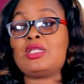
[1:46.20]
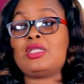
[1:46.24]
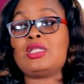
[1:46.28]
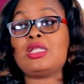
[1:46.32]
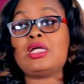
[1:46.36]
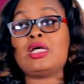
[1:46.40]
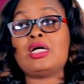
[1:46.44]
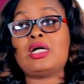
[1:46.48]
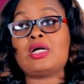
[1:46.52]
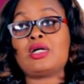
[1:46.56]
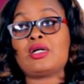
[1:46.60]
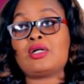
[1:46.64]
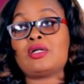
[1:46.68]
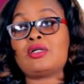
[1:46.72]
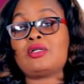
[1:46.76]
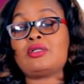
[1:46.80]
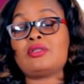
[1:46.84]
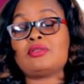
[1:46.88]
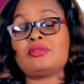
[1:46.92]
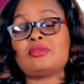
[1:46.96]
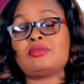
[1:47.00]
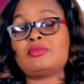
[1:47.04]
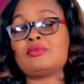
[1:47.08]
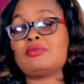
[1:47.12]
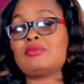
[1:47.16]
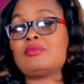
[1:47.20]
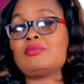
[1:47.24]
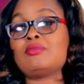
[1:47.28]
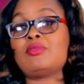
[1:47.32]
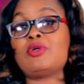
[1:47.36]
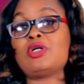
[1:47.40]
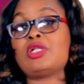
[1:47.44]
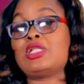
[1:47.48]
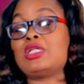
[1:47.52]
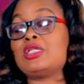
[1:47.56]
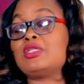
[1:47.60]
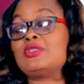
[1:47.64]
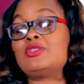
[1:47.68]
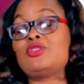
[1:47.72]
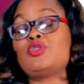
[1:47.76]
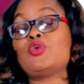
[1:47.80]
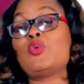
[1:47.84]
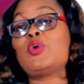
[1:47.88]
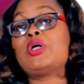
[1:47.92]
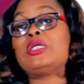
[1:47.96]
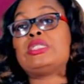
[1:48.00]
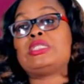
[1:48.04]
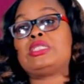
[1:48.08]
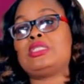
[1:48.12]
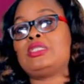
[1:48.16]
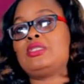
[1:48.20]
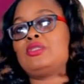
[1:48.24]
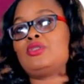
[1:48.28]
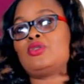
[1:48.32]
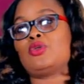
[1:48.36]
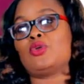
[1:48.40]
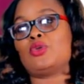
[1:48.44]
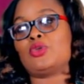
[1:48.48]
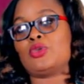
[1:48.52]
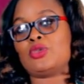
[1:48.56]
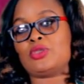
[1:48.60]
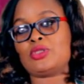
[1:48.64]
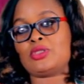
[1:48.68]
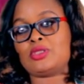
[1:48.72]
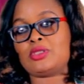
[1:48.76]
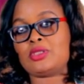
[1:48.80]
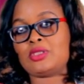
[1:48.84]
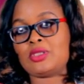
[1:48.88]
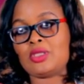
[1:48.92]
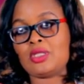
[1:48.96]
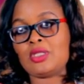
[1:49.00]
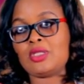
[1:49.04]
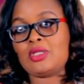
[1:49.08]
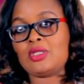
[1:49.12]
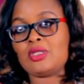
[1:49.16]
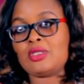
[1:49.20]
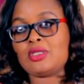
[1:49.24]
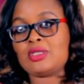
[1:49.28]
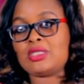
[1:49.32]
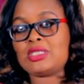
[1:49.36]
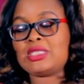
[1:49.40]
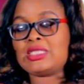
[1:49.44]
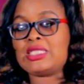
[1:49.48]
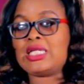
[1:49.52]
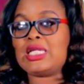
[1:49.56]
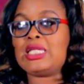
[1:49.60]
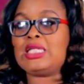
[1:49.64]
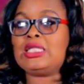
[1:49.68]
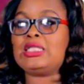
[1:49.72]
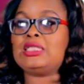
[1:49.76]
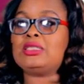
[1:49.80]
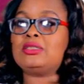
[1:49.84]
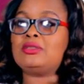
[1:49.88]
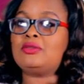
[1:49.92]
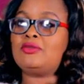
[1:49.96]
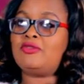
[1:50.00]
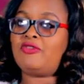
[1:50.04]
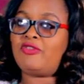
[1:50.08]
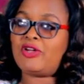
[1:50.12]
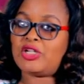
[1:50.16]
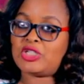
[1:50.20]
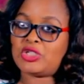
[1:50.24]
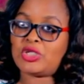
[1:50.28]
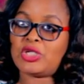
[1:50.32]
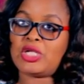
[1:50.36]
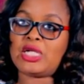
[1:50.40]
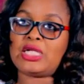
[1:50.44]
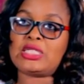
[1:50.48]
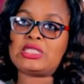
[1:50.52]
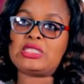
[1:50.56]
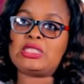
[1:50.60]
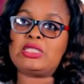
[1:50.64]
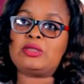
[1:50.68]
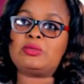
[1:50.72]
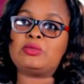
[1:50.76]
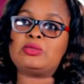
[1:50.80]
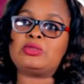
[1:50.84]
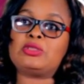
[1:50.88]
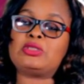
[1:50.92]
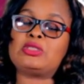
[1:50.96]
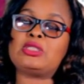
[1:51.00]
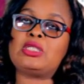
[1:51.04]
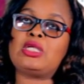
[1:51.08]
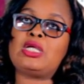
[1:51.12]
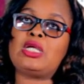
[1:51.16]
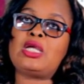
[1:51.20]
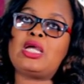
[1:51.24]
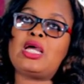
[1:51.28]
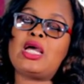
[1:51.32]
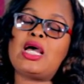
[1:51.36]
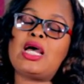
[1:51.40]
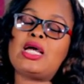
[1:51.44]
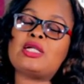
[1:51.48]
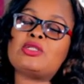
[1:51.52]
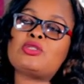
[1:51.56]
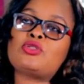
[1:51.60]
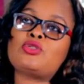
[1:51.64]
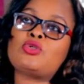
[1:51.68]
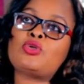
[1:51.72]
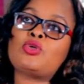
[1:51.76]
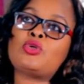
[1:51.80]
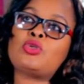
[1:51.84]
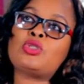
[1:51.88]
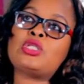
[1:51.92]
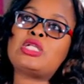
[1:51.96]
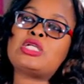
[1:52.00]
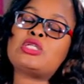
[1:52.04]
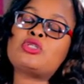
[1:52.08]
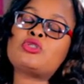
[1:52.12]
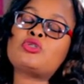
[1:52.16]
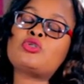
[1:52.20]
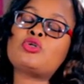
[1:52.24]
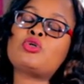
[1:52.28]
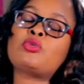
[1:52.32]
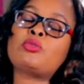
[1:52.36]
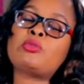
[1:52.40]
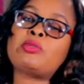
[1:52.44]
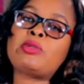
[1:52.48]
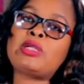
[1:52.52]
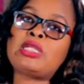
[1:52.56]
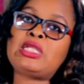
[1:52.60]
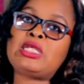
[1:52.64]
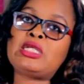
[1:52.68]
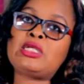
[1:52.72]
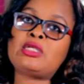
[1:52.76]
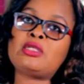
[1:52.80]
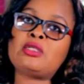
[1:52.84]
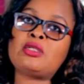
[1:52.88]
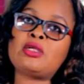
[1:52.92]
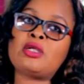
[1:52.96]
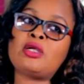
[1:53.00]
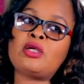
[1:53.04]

there are more than 20 stores selling fashion items. And so there's so many